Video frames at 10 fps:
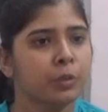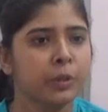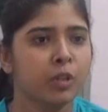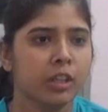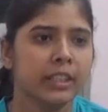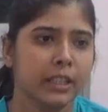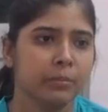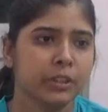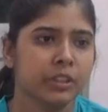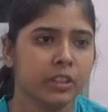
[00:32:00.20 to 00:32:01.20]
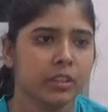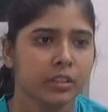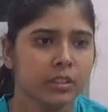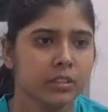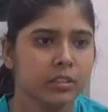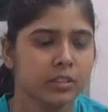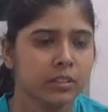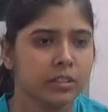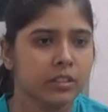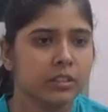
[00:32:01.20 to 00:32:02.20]
will be not that much, sir.
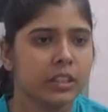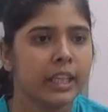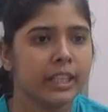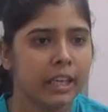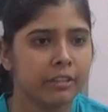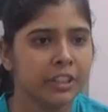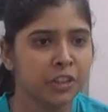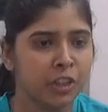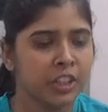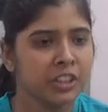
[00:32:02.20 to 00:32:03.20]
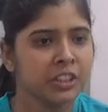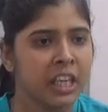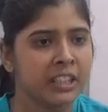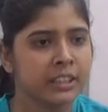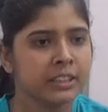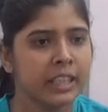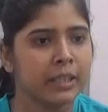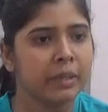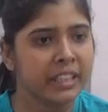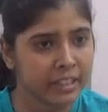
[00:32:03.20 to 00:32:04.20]
So like our installation charges
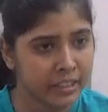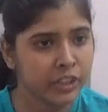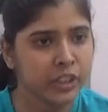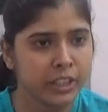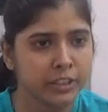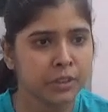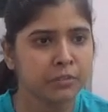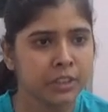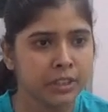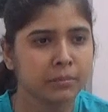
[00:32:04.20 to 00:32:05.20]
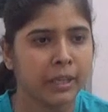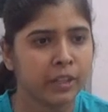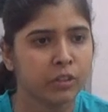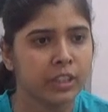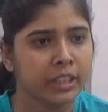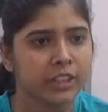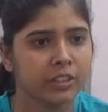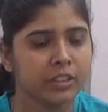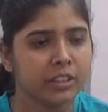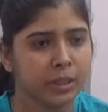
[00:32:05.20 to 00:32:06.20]
and maintenance charges of this micro
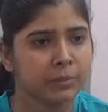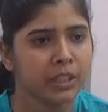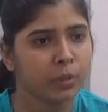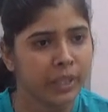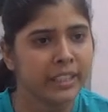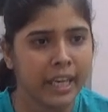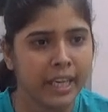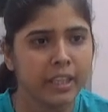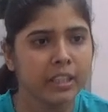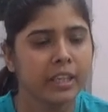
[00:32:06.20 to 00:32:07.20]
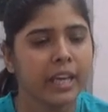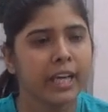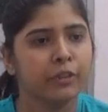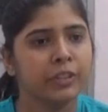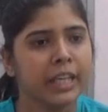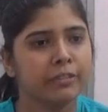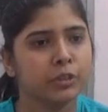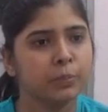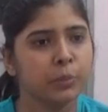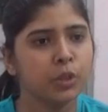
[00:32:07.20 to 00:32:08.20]
irrigation systems are quite high, and we have
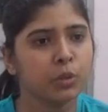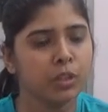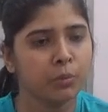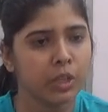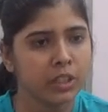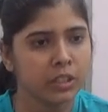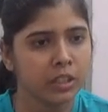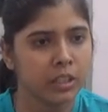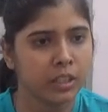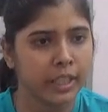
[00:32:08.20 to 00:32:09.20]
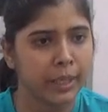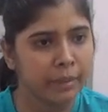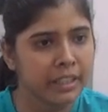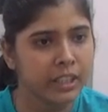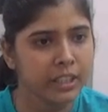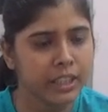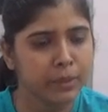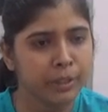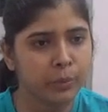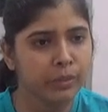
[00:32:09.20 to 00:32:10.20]
to put one emitter
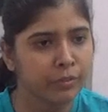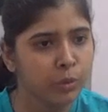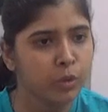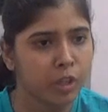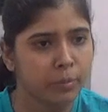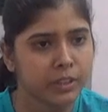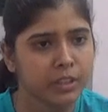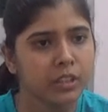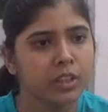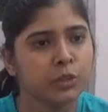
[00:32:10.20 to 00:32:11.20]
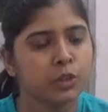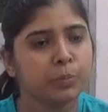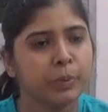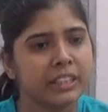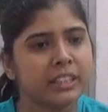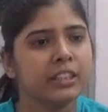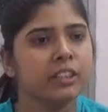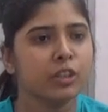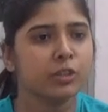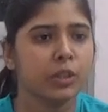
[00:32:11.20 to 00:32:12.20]
in between few crops, sir. So spacing
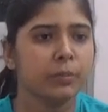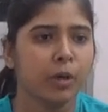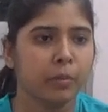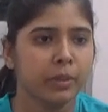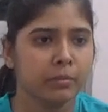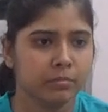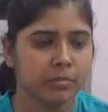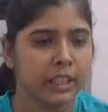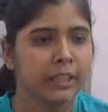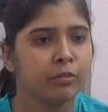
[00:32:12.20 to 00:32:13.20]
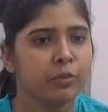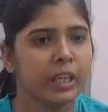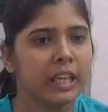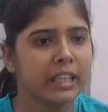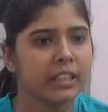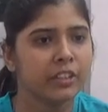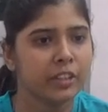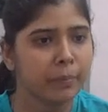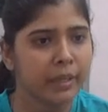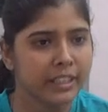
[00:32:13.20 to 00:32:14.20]
is also a problem. If we lay the
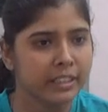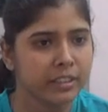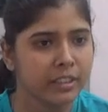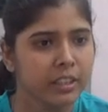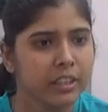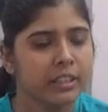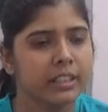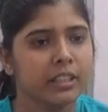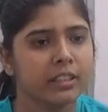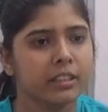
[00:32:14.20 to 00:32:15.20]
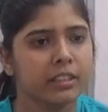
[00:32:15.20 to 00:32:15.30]
drip lines, sir, then